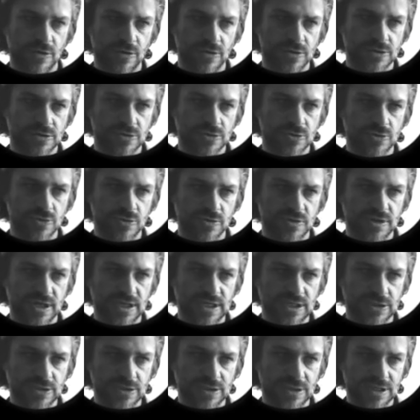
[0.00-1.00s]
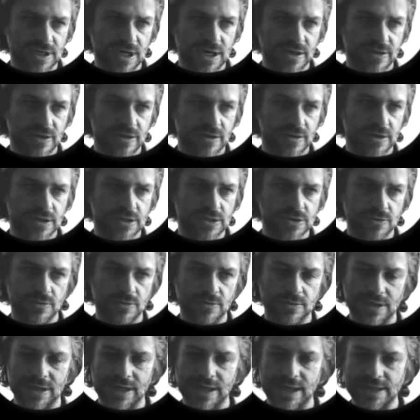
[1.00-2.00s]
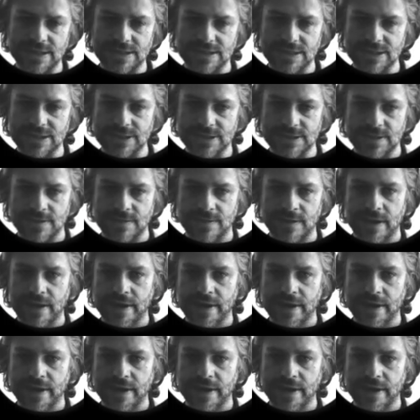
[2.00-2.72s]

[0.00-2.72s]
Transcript: Those two things together is called lexis.